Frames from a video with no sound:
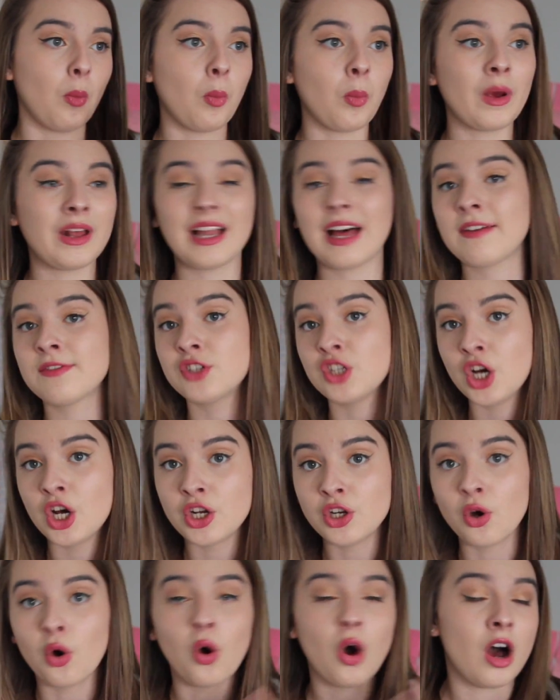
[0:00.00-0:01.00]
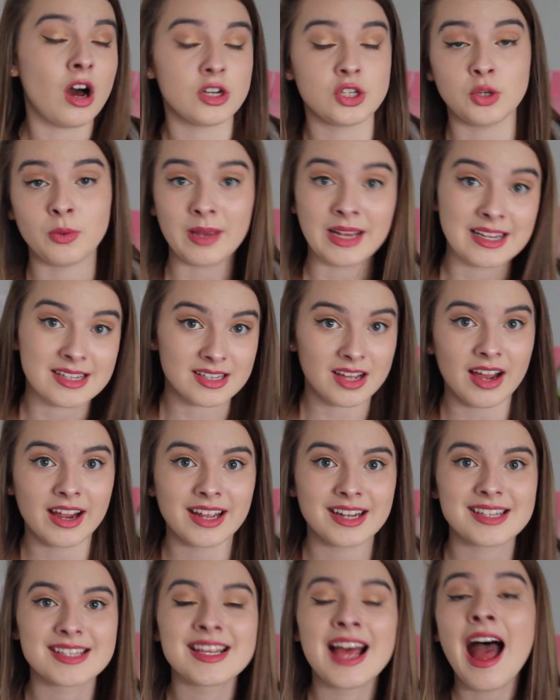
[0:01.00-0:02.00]
will have done or are doing
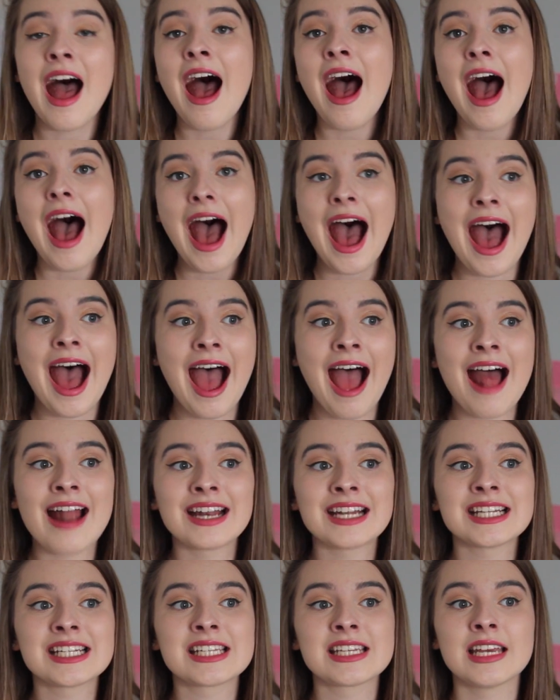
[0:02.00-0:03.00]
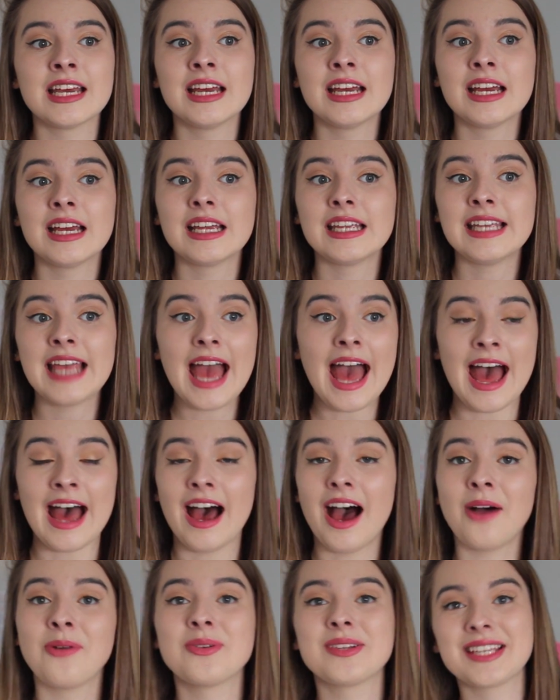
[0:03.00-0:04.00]
science. And yeah,
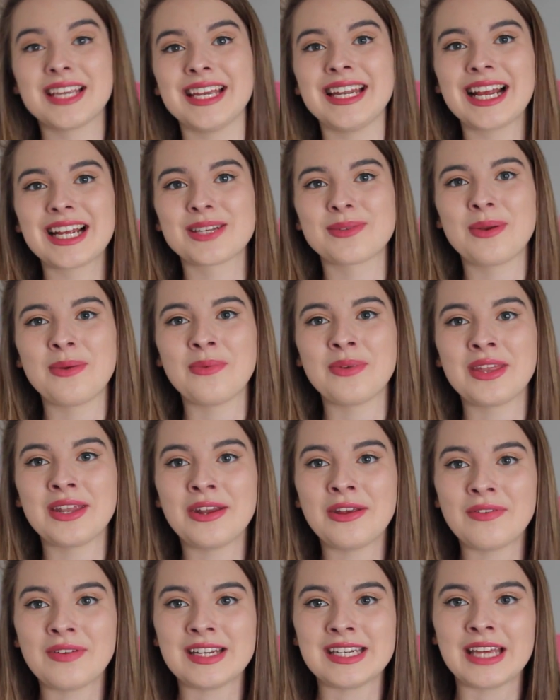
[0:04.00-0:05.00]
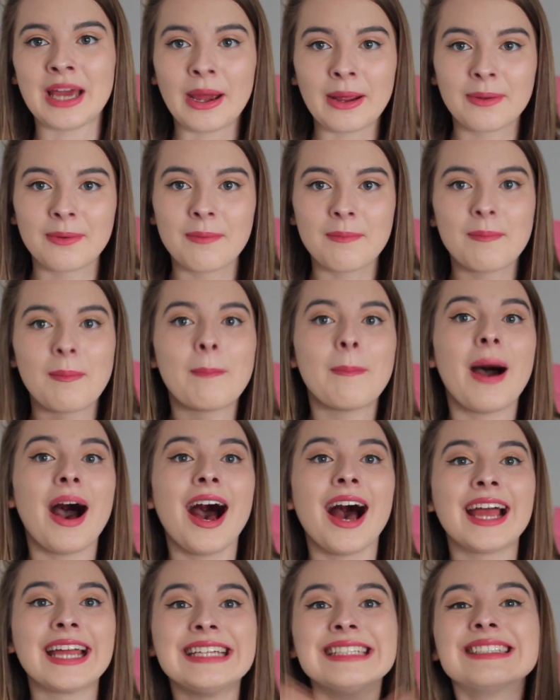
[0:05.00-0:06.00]
I will see you next week with a new video.
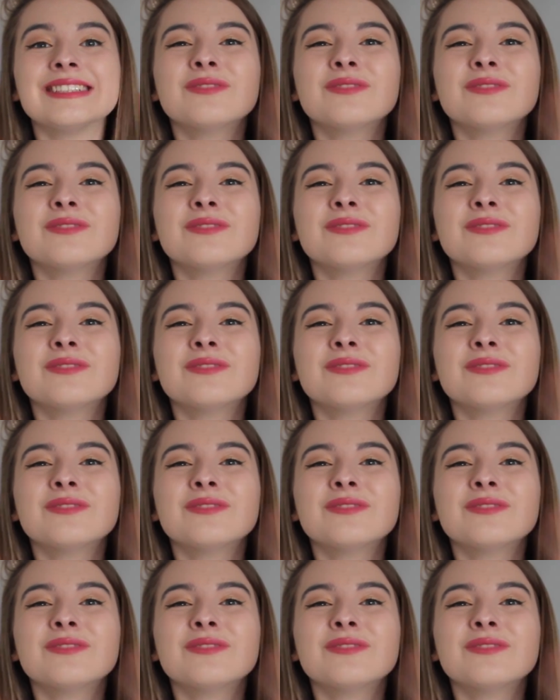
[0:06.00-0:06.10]
Bye.